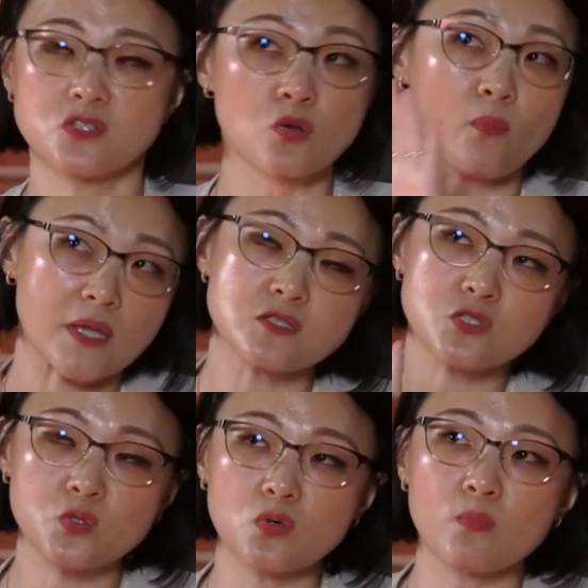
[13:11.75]
Mm. So in
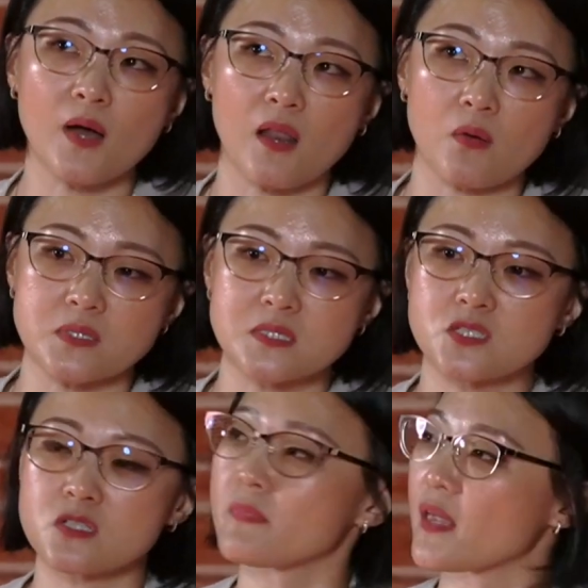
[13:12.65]
school, while I was
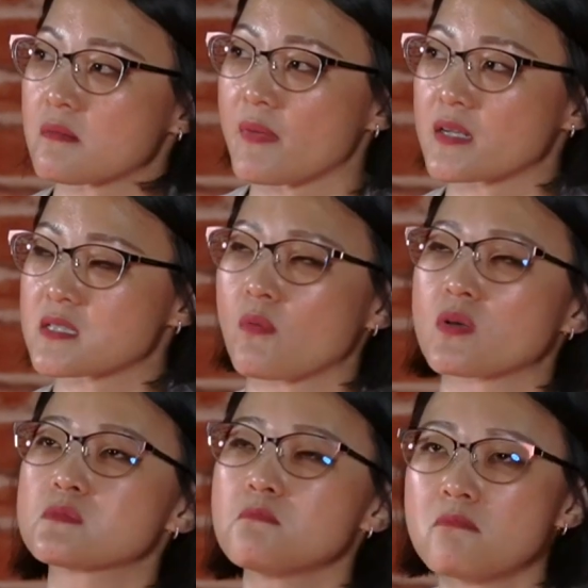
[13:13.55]
teaching mathematics, I
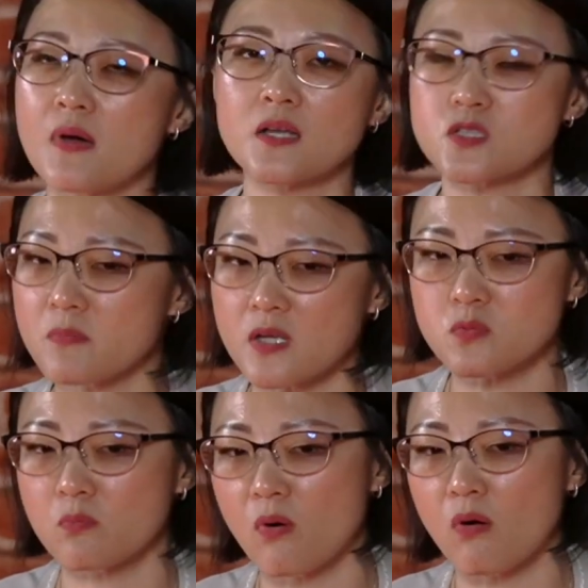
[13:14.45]
was much,
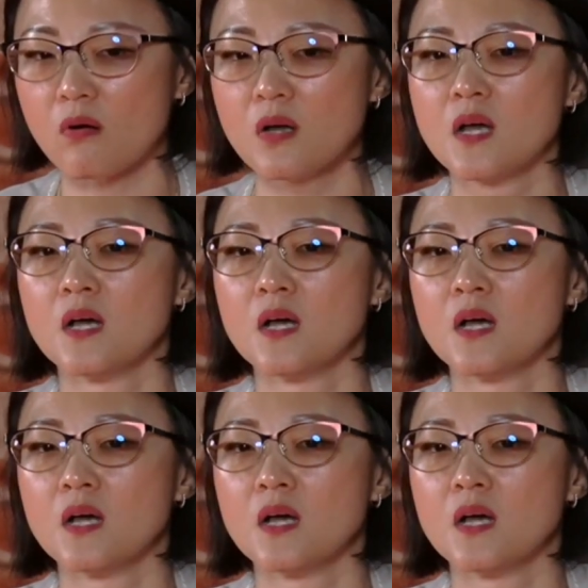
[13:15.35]
much more